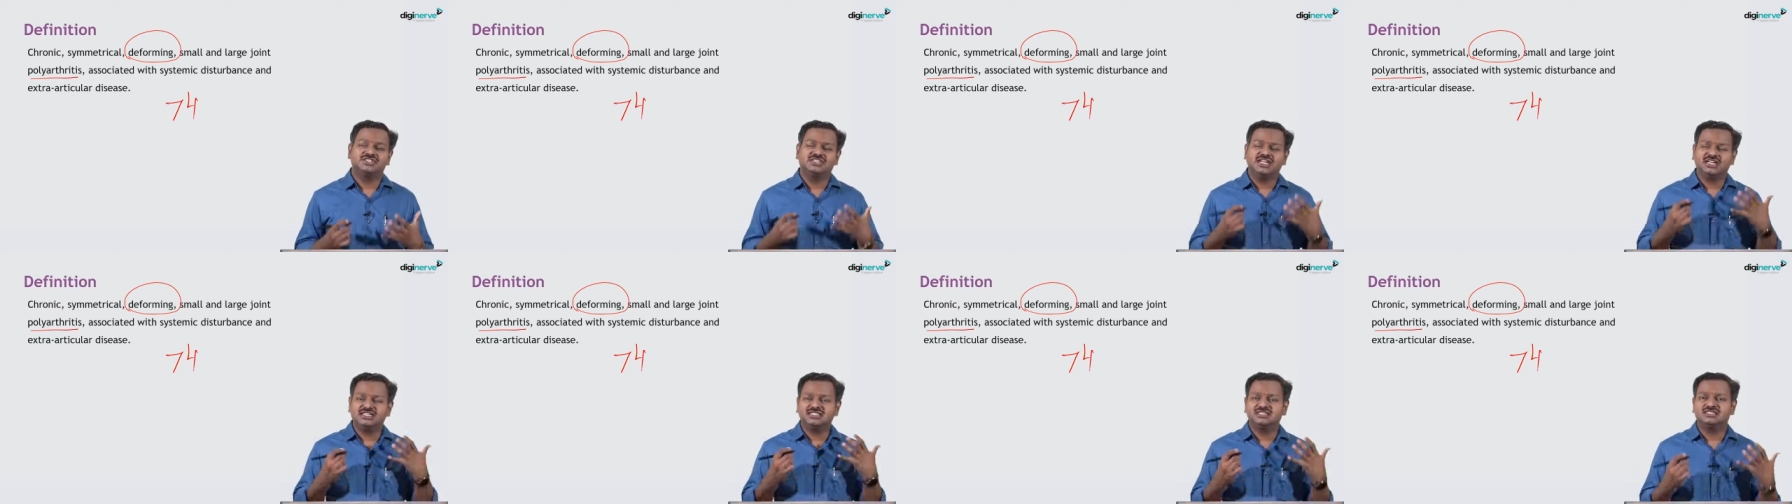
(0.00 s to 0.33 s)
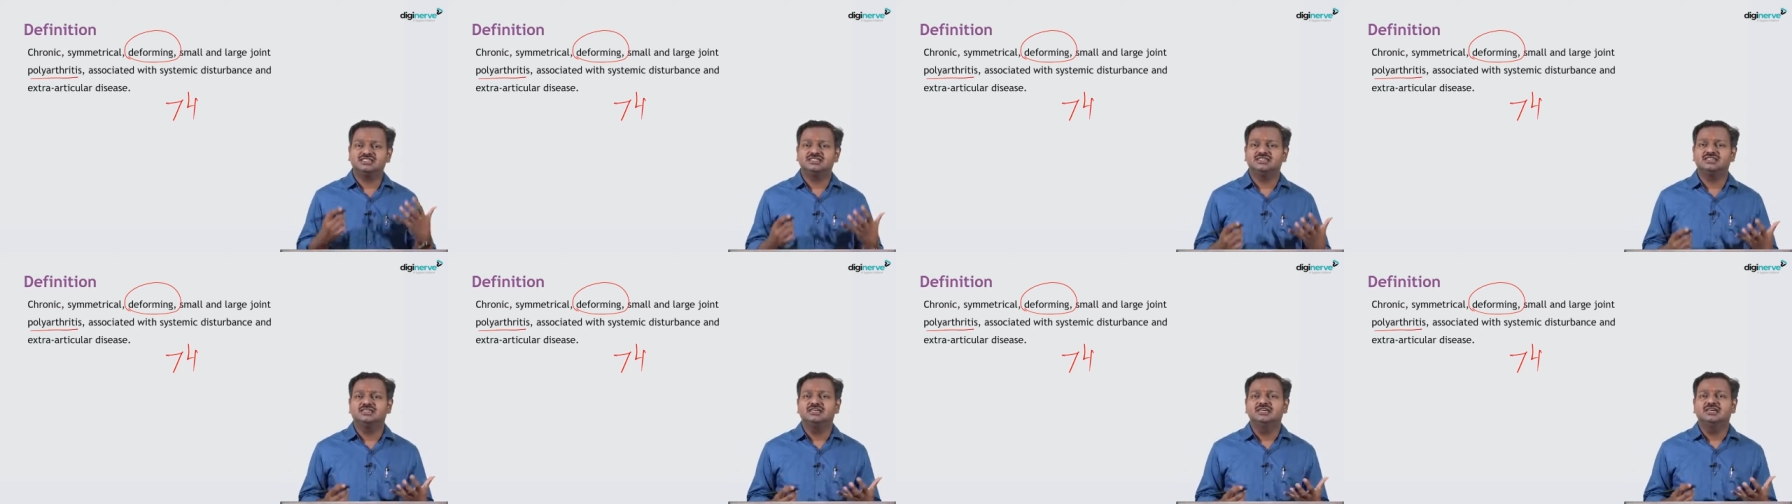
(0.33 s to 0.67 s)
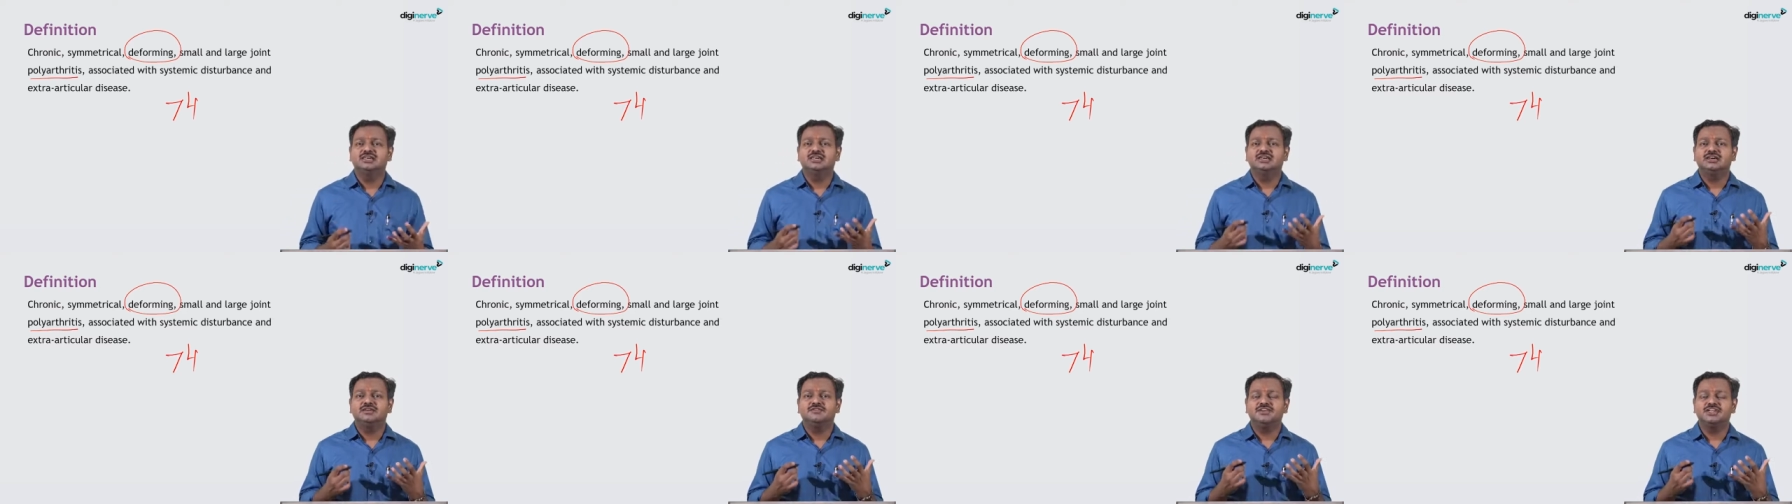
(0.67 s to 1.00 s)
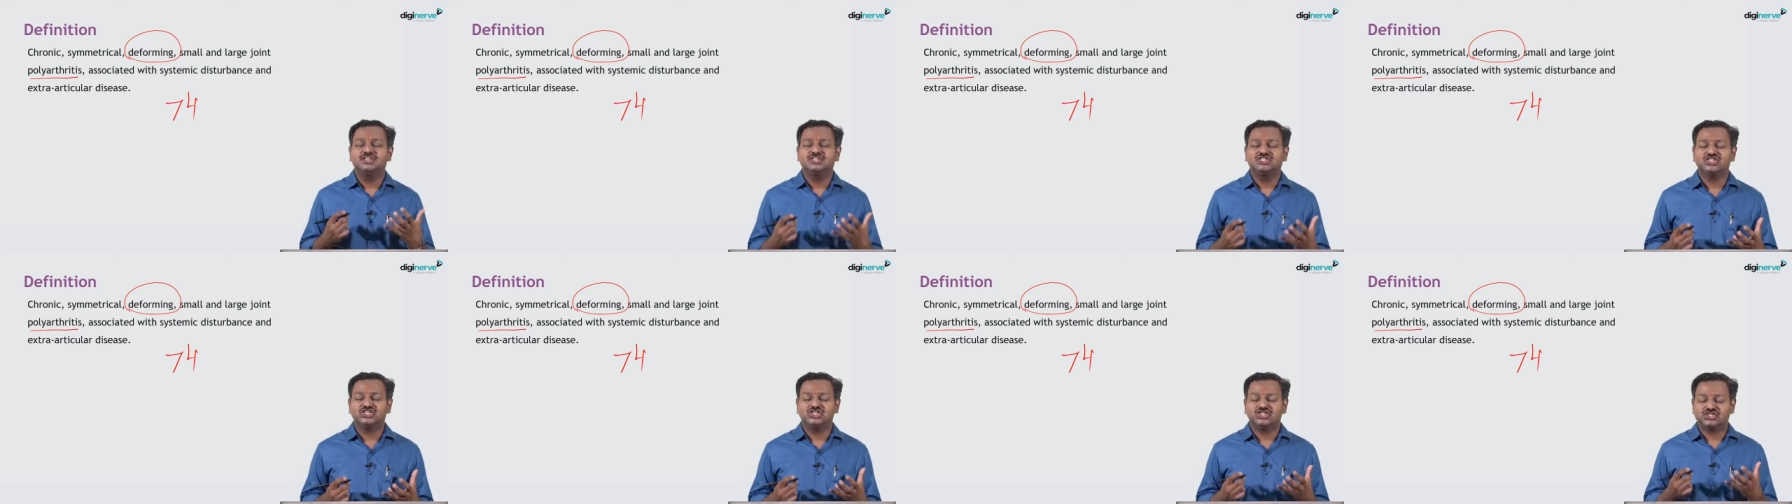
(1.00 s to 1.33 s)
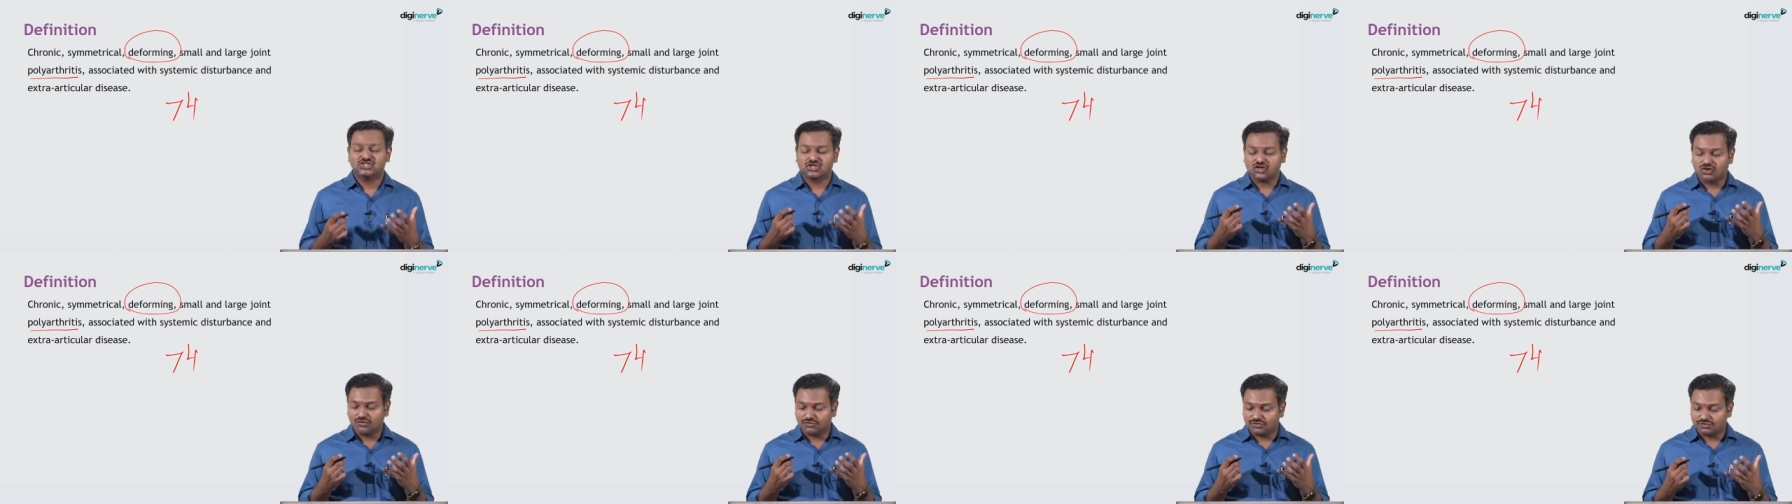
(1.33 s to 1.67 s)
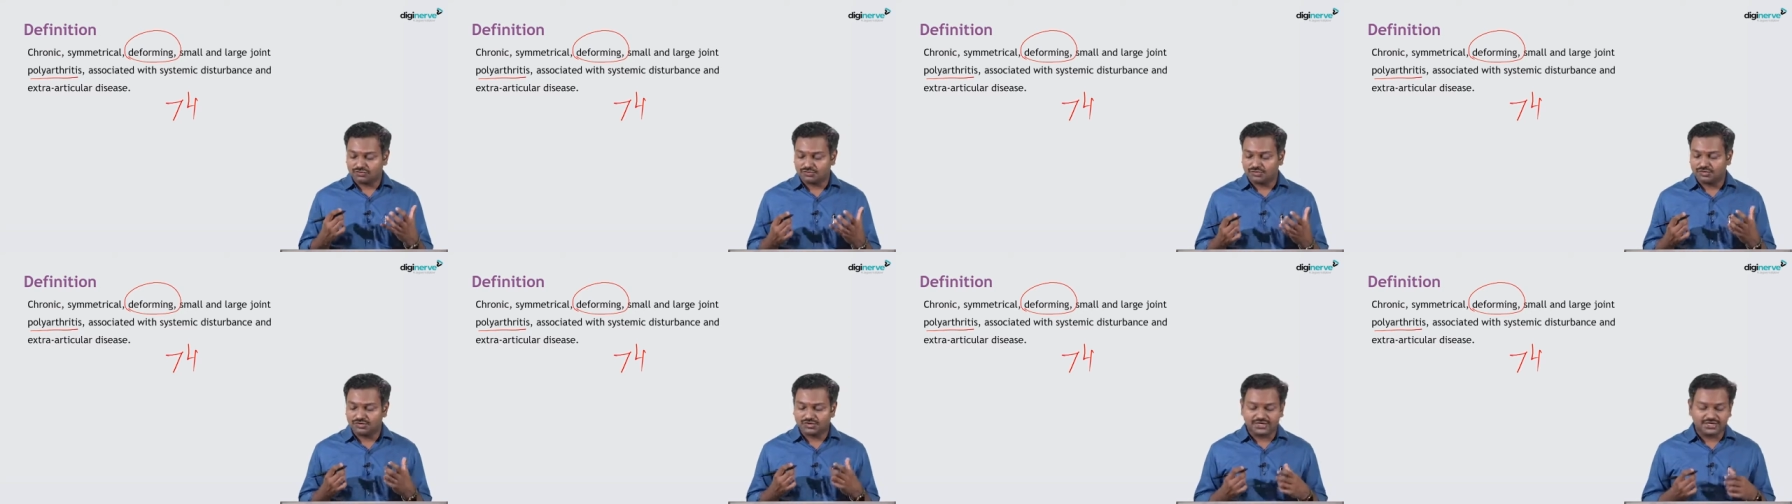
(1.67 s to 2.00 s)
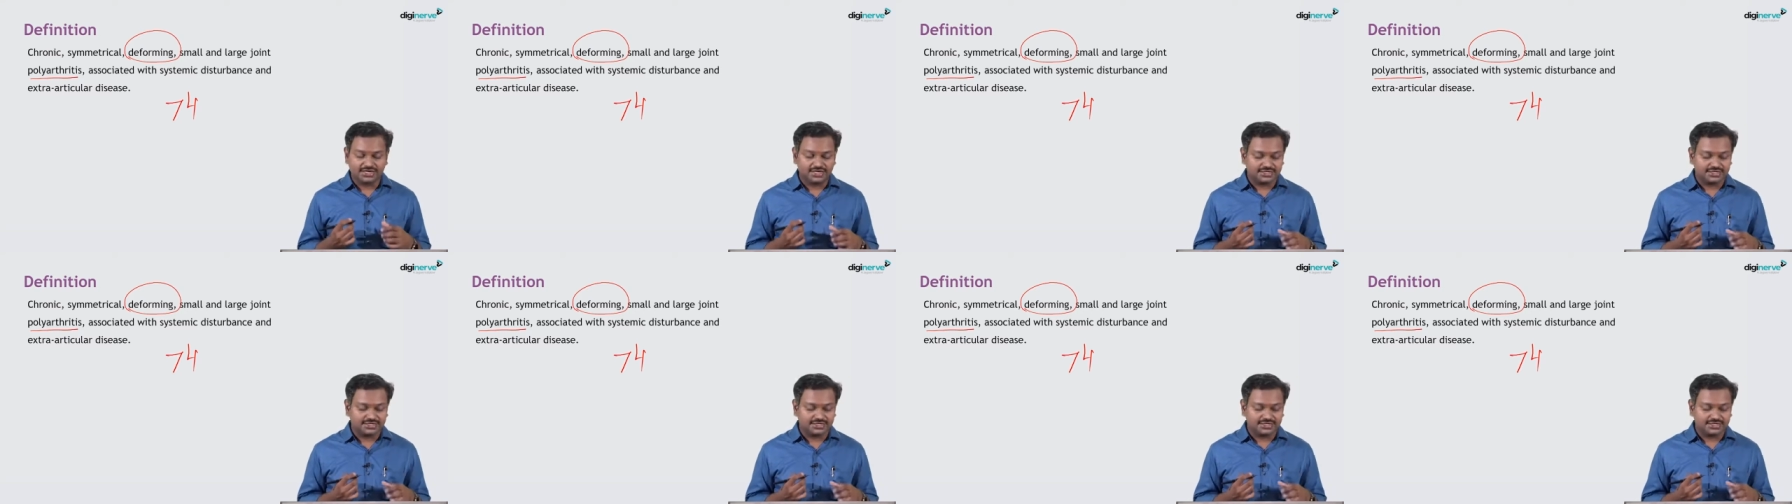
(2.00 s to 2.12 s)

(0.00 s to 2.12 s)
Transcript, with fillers: That's the features of rheumatoid